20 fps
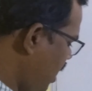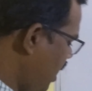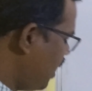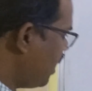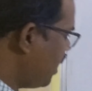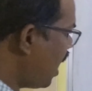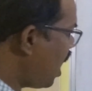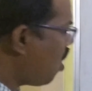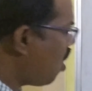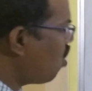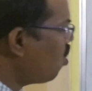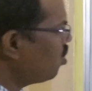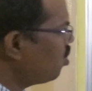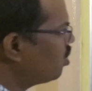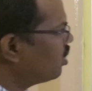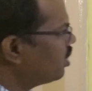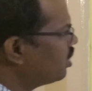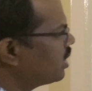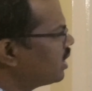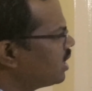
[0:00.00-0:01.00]
Now,
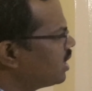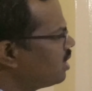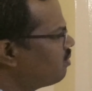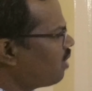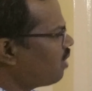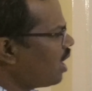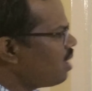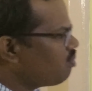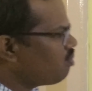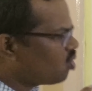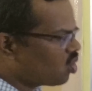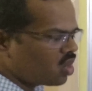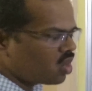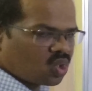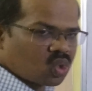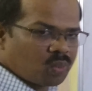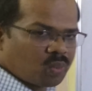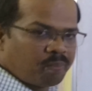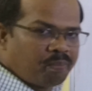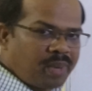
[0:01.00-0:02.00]
if I am going
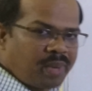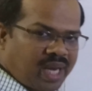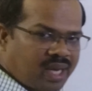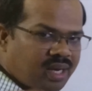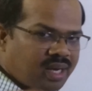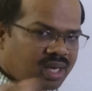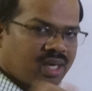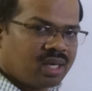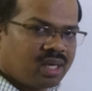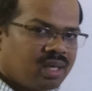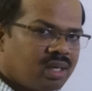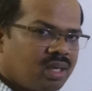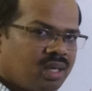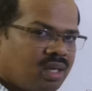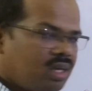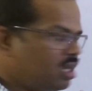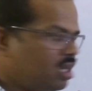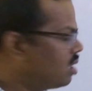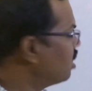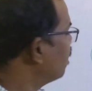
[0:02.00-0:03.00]
to pick
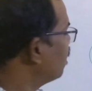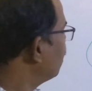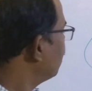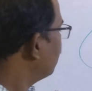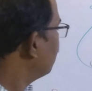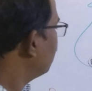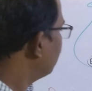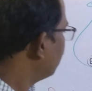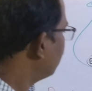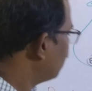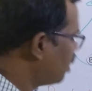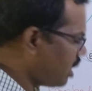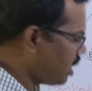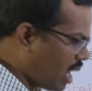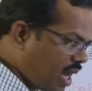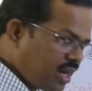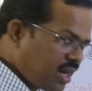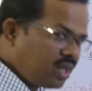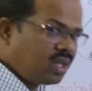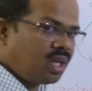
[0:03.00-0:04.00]

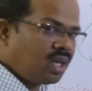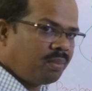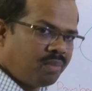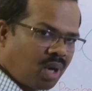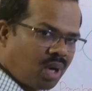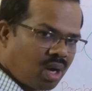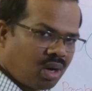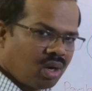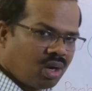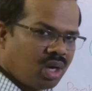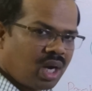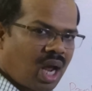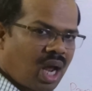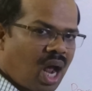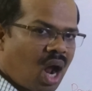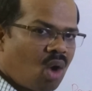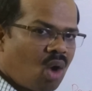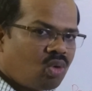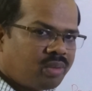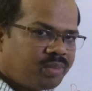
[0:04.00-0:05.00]
another ball
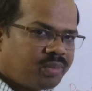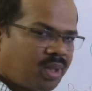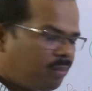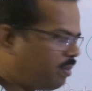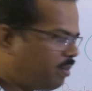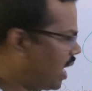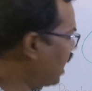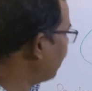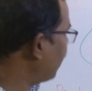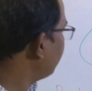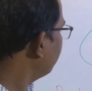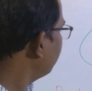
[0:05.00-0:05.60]
out of the bag,